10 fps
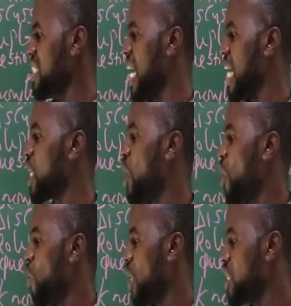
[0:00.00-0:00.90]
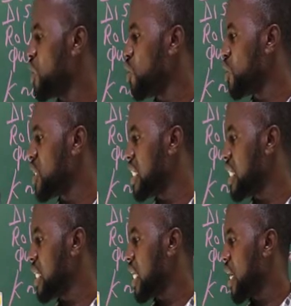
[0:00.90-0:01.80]
that what do you
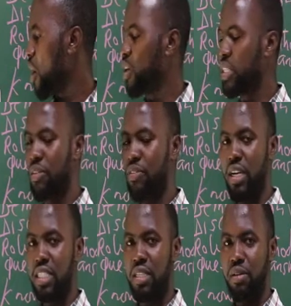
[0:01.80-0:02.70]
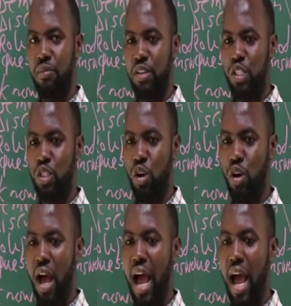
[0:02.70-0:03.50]
see on the first picture,